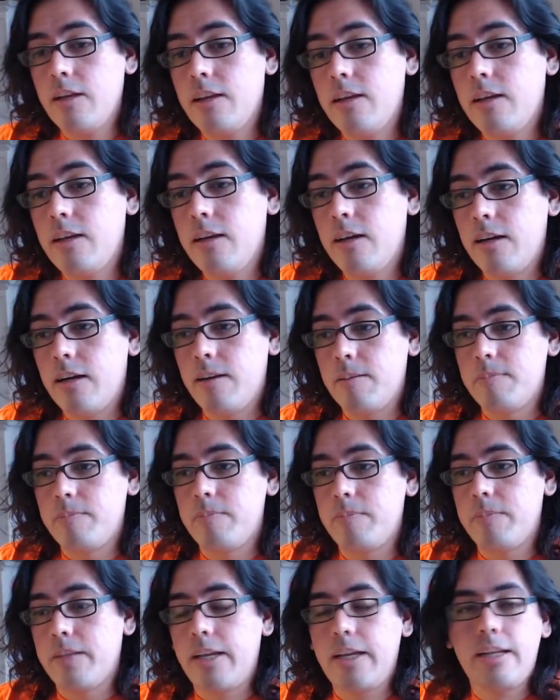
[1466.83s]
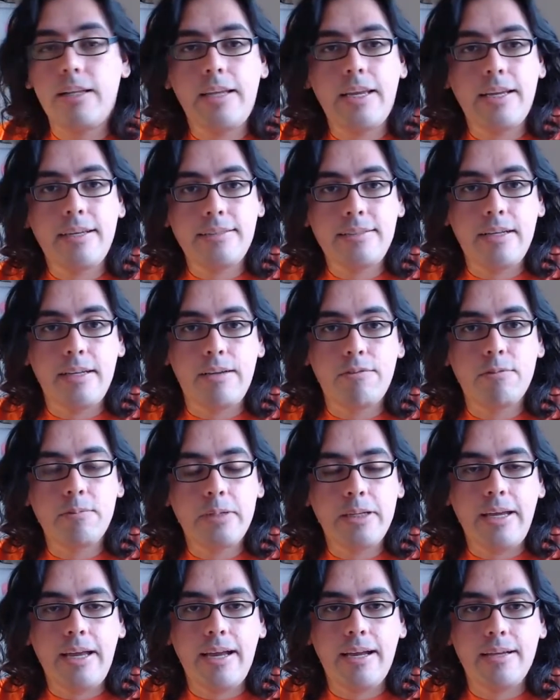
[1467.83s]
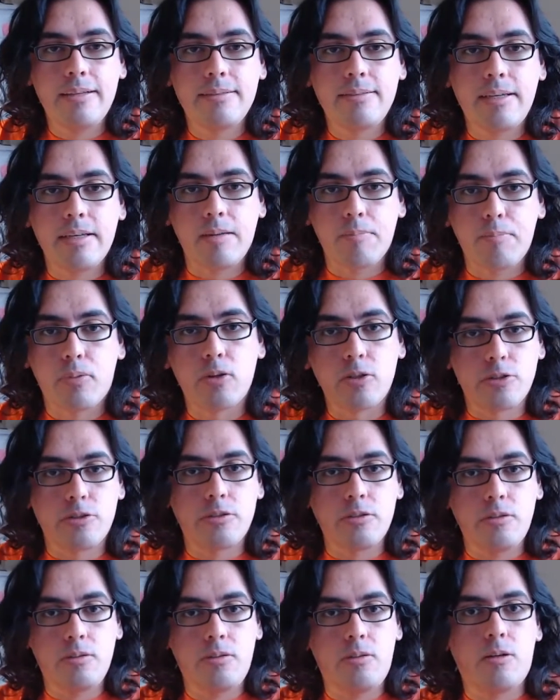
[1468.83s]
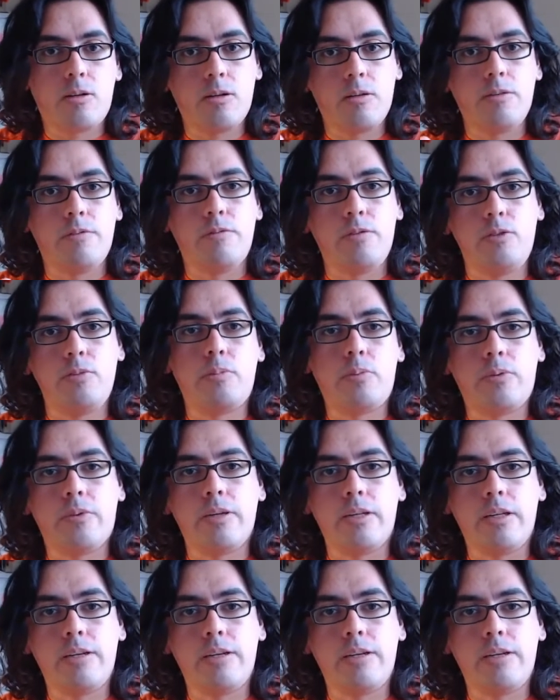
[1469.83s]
Like I said, everybody has like a personal art viewpoint.